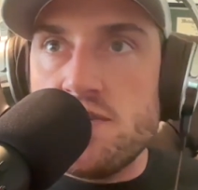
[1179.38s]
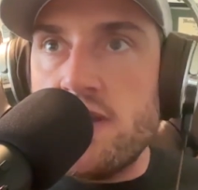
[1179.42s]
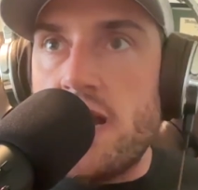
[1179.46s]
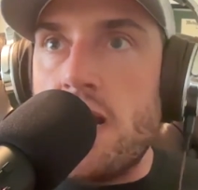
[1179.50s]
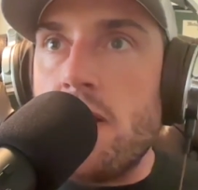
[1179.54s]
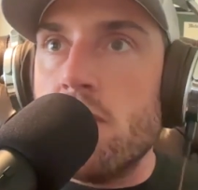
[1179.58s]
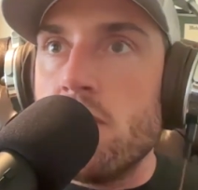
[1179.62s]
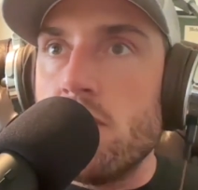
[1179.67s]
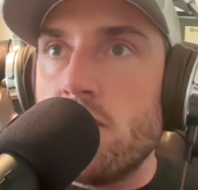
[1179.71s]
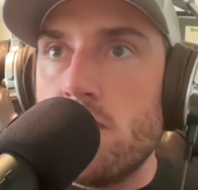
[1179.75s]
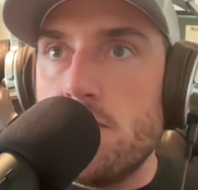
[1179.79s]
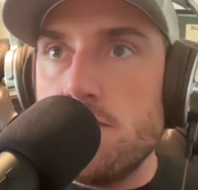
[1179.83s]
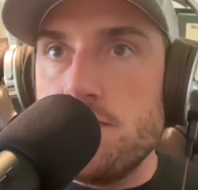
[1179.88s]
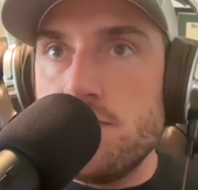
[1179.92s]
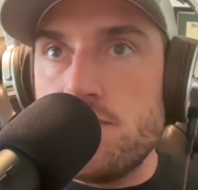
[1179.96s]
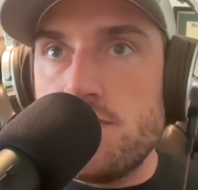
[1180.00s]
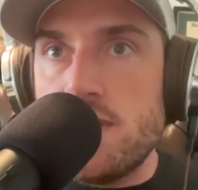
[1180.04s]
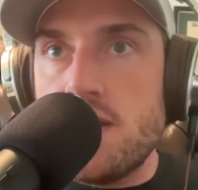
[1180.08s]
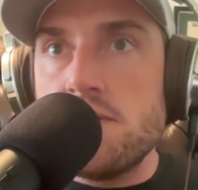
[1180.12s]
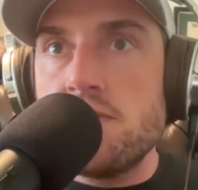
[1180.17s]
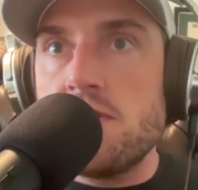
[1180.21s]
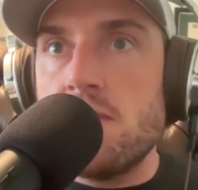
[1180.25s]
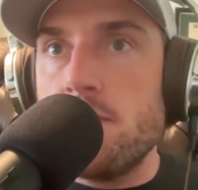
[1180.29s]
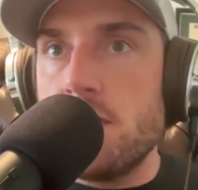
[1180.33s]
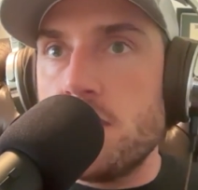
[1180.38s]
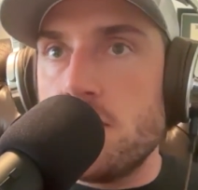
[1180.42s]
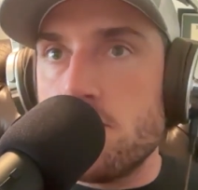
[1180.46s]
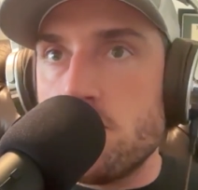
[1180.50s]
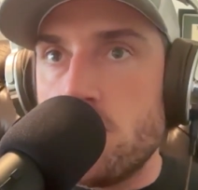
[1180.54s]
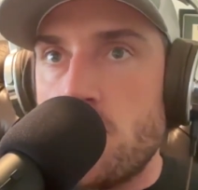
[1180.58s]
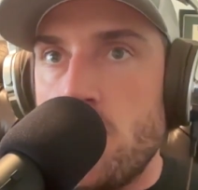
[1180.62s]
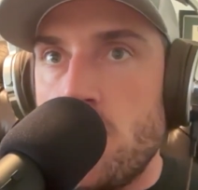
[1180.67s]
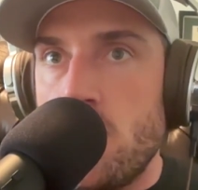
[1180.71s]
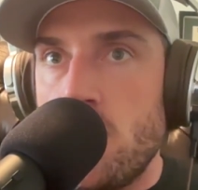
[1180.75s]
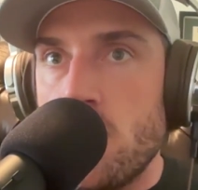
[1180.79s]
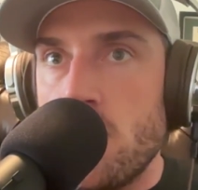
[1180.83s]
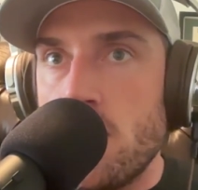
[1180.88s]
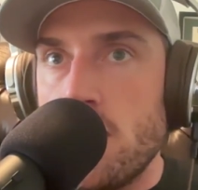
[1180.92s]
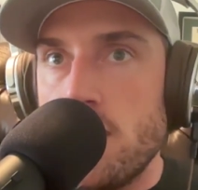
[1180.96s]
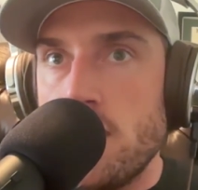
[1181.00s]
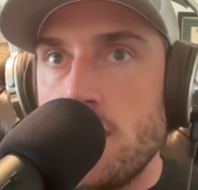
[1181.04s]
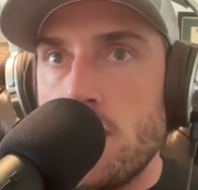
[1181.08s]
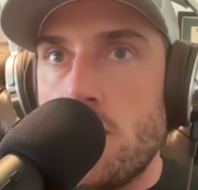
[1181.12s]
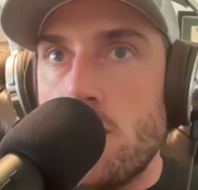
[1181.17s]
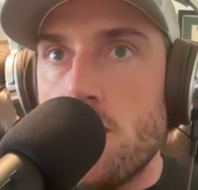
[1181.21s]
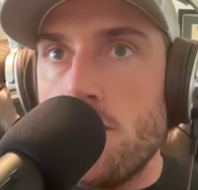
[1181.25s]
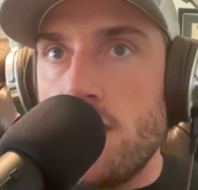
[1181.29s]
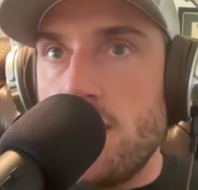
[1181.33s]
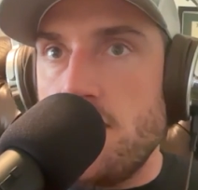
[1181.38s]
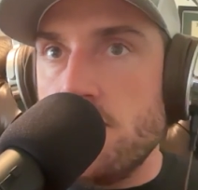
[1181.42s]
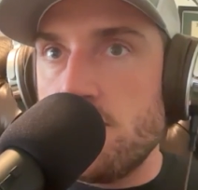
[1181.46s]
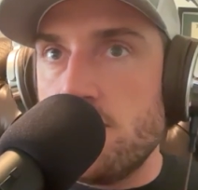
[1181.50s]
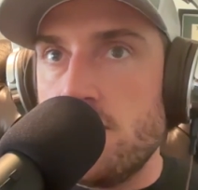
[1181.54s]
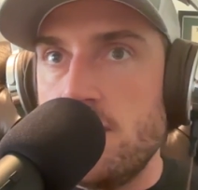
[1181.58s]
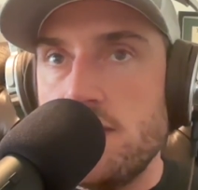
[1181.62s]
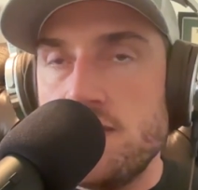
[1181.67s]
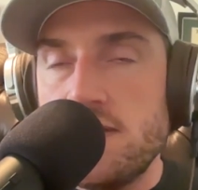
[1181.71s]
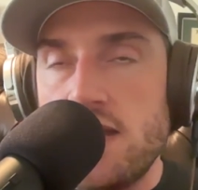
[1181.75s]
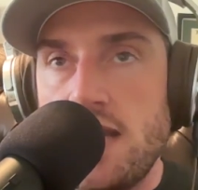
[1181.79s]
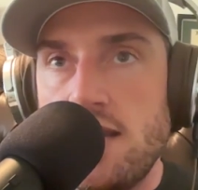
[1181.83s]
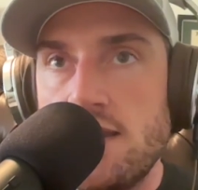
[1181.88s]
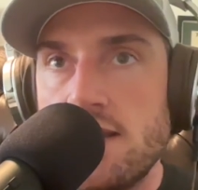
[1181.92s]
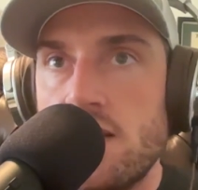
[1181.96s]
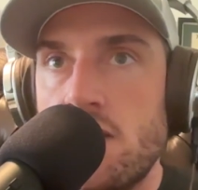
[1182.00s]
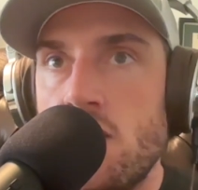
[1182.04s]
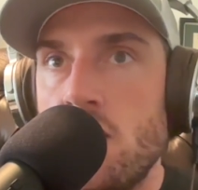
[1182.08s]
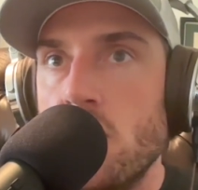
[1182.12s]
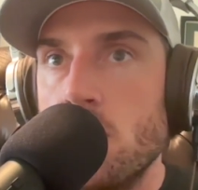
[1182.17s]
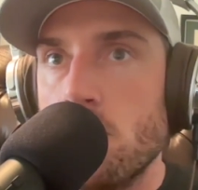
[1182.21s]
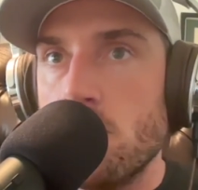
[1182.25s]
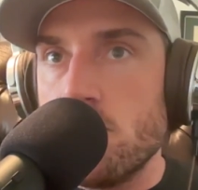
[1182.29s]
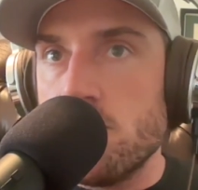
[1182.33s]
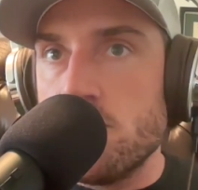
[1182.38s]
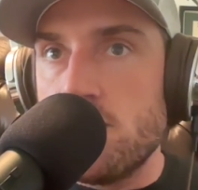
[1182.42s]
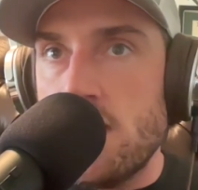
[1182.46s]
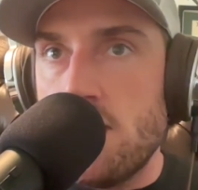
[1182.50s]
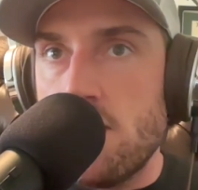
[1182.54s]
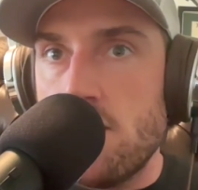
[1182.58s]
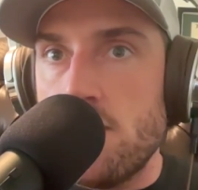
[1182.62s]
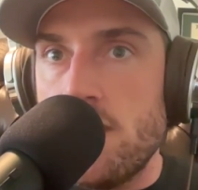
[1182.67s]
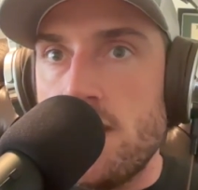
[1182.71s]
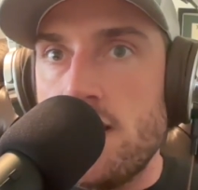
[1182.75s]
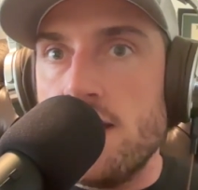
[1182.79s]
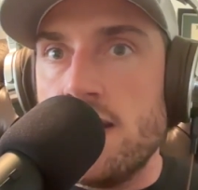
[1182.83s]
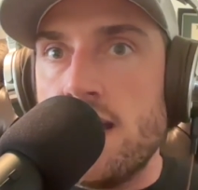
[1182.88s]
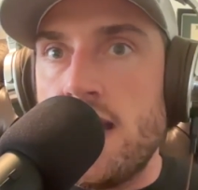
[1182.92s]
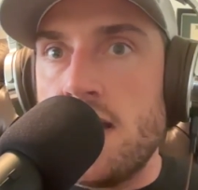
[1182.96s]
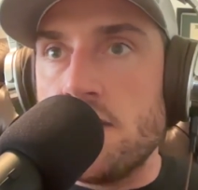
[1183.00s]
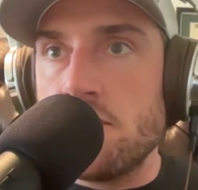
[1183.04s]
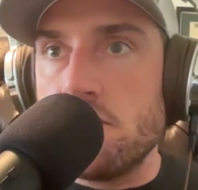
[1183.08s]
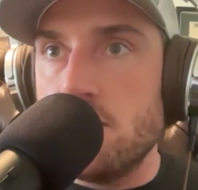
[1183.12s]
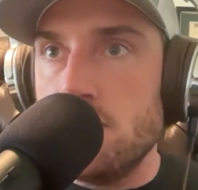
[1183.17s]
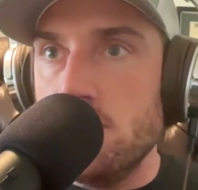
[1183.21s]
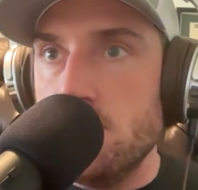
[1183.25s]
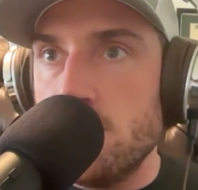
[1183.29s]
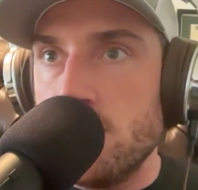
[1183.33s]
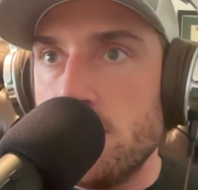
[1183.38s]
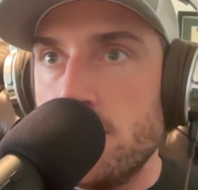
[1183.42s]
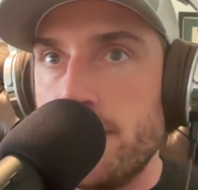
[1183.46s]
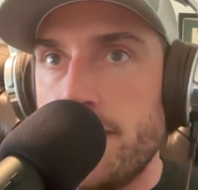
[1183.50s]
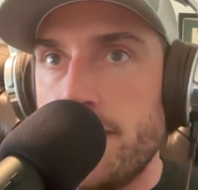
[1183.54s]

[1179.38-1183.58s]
an error code says something's wrong, are they just going to take that 100%? Or are they going to actually look at